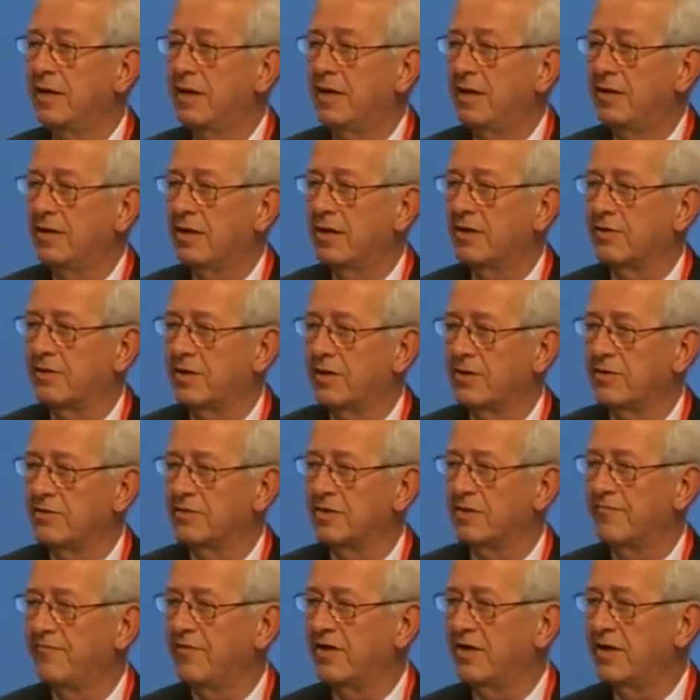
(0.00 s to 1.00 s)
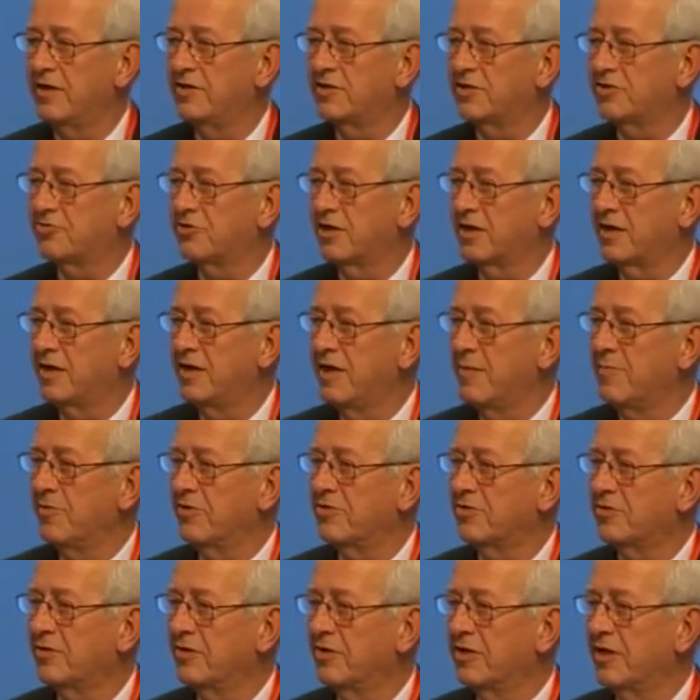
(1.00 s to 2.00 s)
that there is a very strict limit
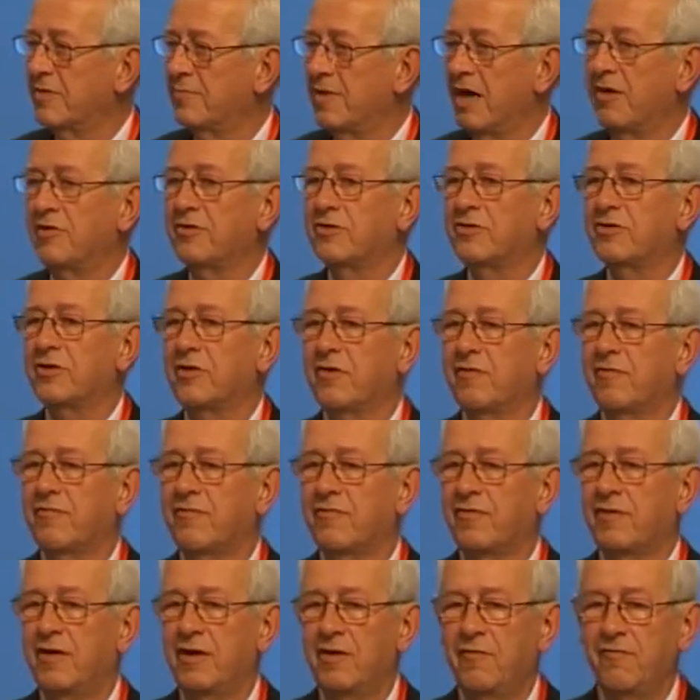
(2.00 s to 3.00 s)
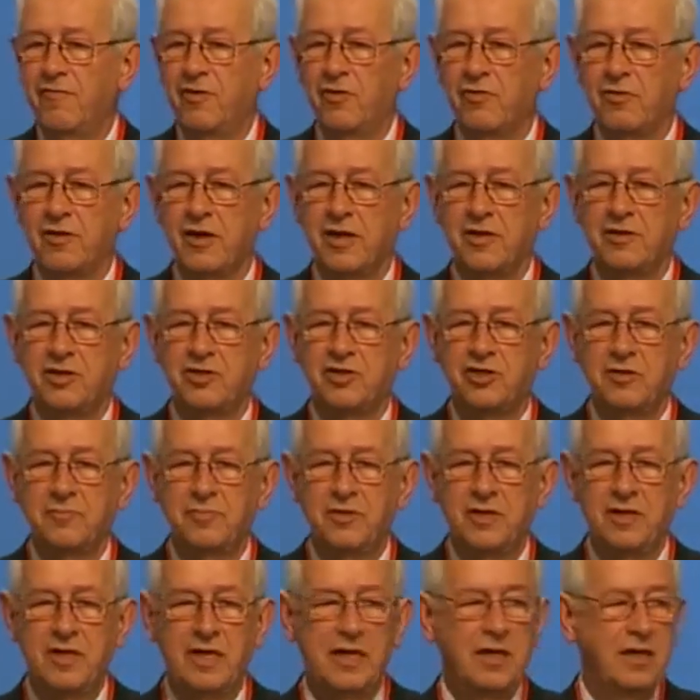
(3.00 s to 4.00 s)
on the amount of fluoride that should
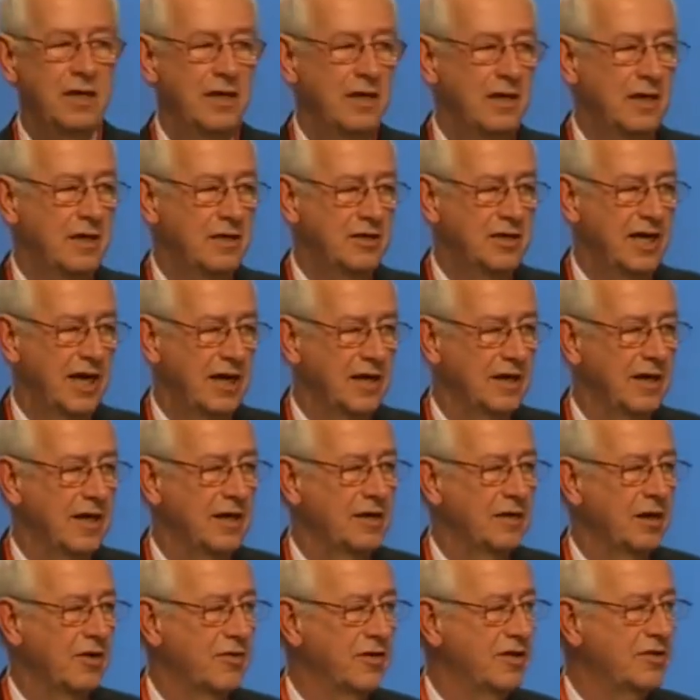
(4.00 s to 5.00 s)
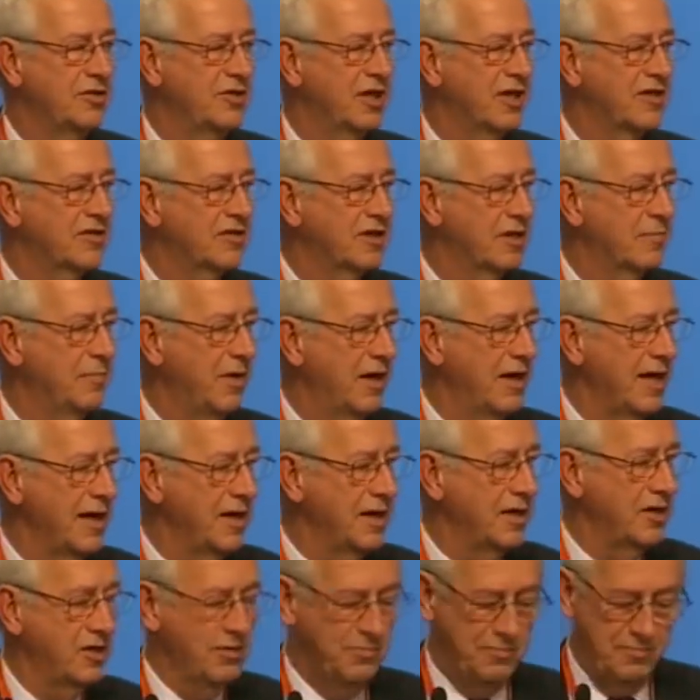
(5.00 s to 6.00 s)
be taken in or ingested by any
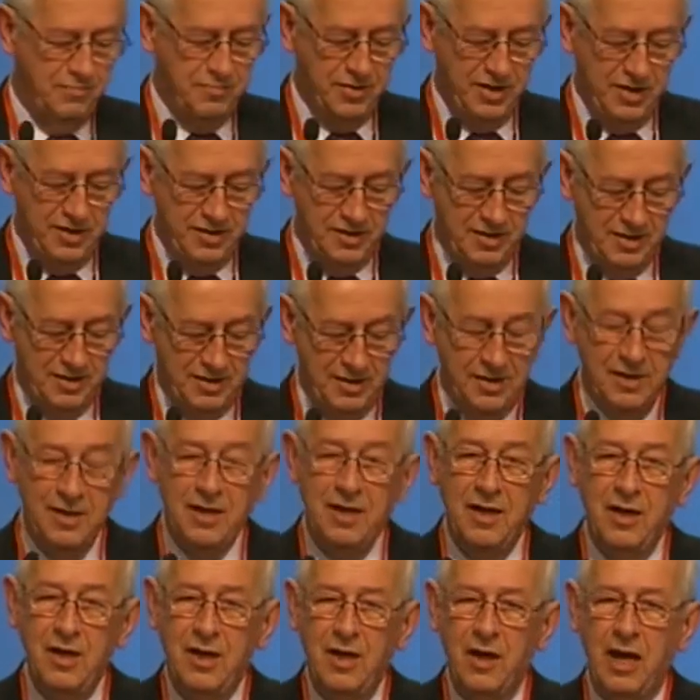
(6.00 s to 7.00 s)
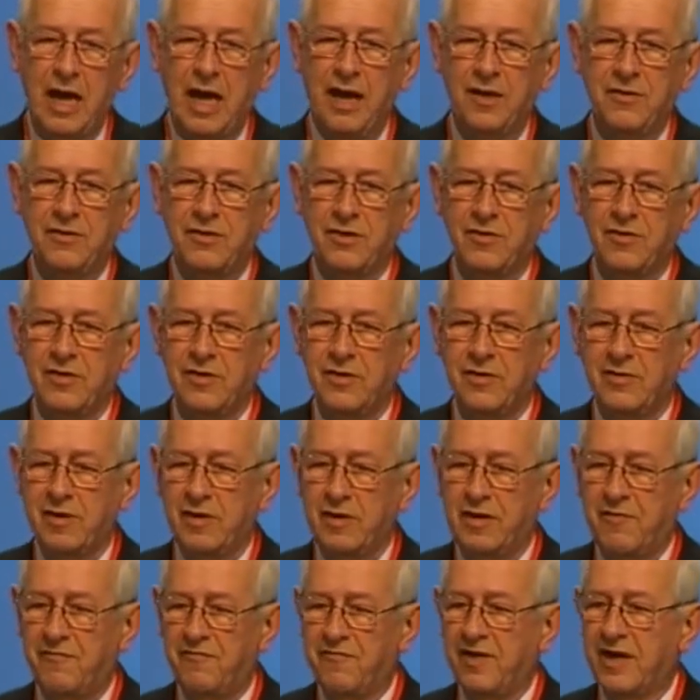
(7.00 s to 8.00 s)
human being, and there are
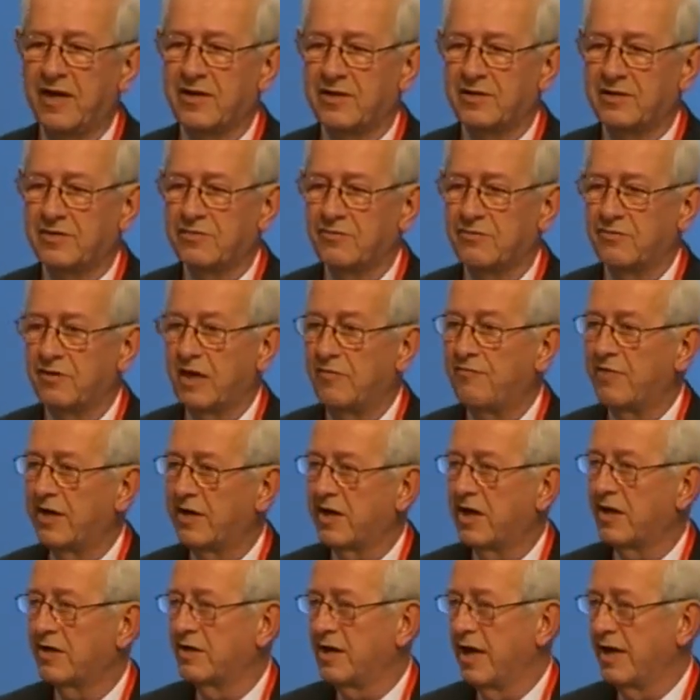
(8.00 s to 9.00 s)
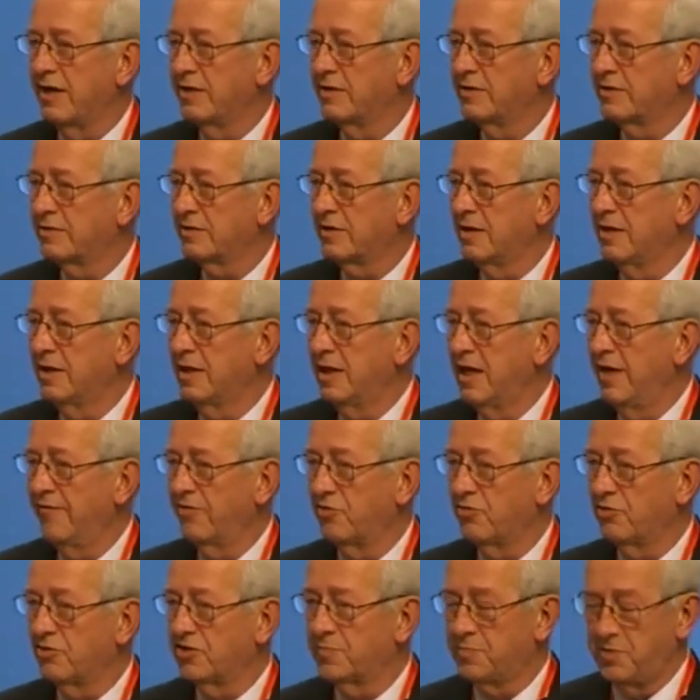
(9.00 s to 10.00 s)
effects recognised if it
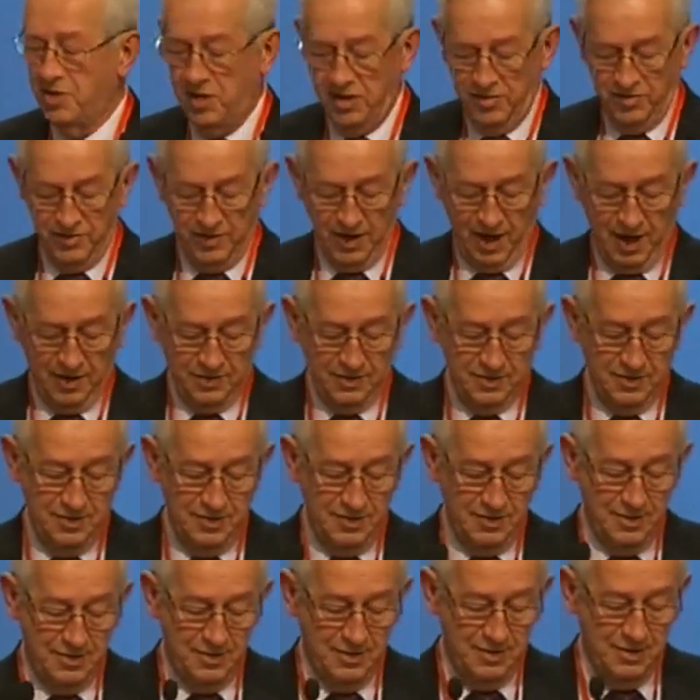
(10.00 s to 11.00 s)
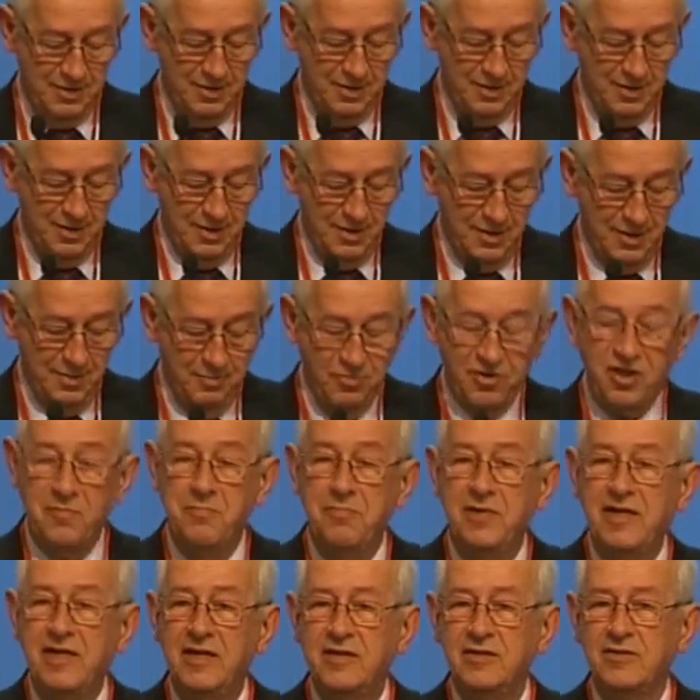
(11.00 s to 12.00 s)
goes beyond that. But the
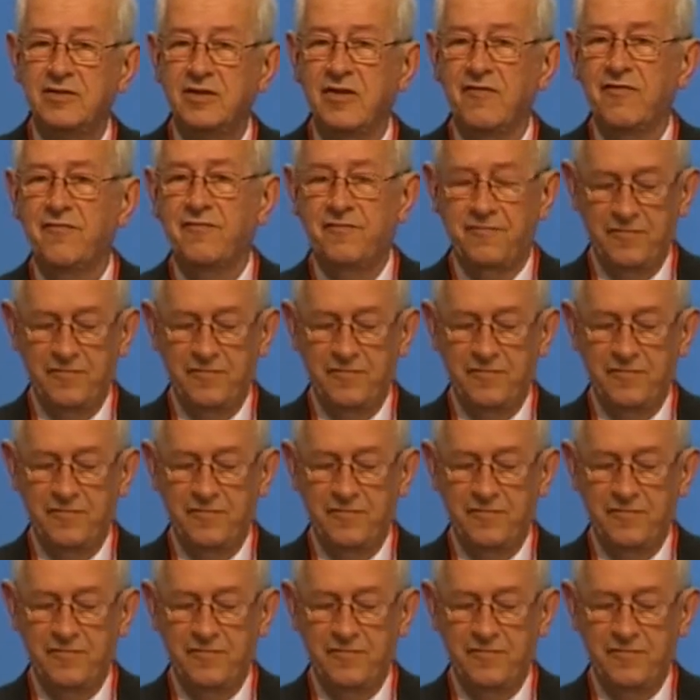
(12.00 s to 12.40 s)
means of